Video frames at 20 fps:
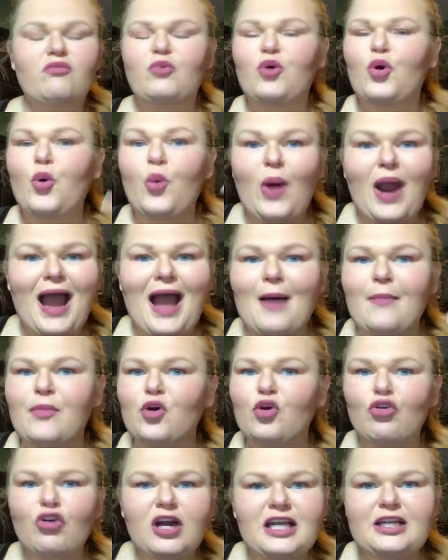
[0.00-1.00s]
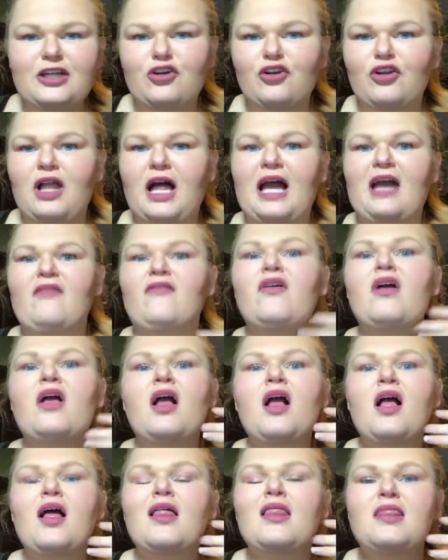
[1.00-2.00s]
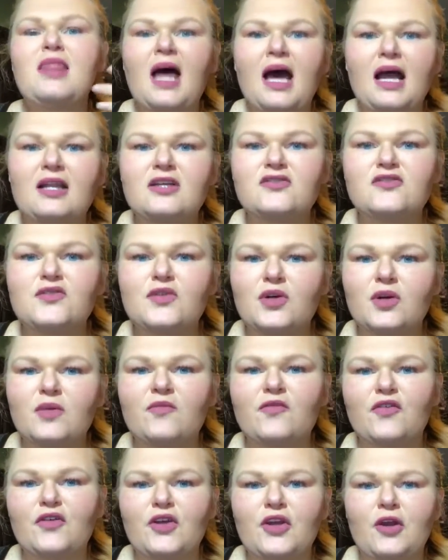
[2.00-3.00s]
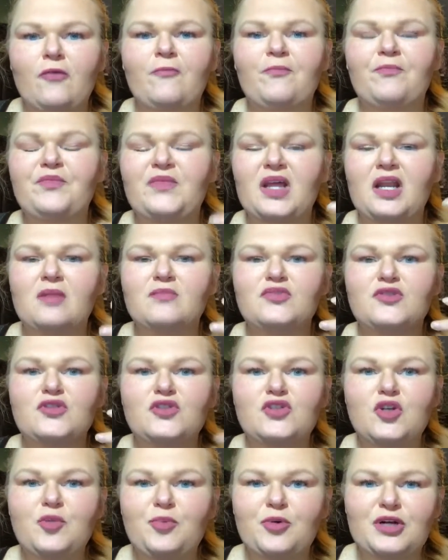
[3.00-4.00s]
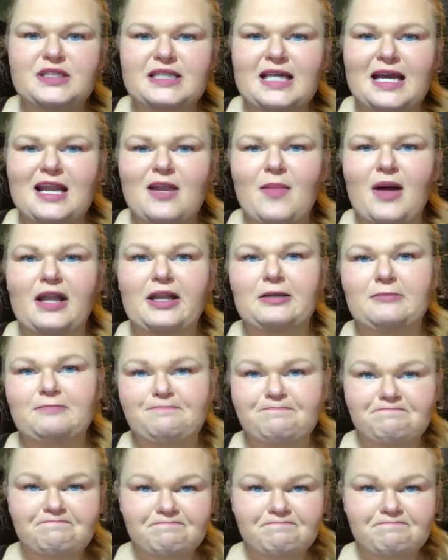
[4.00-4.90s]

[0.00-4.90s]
crud in your life, that is the group for you. And I'm super excited about it.